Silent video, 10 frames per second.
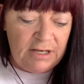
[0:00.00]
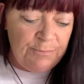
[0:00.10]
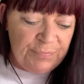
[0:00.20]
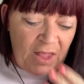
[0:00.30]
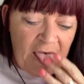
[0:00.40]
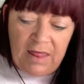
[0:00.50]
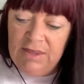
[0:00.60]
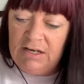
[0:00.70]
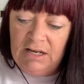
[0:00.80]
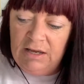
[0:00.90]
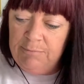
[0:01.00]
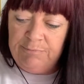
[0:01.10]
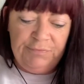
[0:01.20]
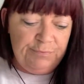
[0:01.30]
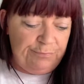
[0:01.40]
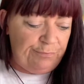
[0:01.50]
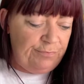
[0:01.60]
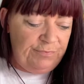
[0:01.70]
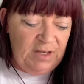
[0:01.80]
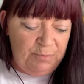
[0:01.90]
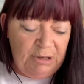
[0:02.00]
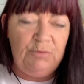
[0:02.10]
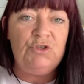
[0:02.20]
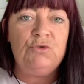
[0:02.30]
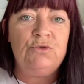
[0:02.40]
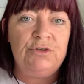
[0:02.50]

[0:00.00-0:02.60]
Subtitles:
which is like alcohol-based markers.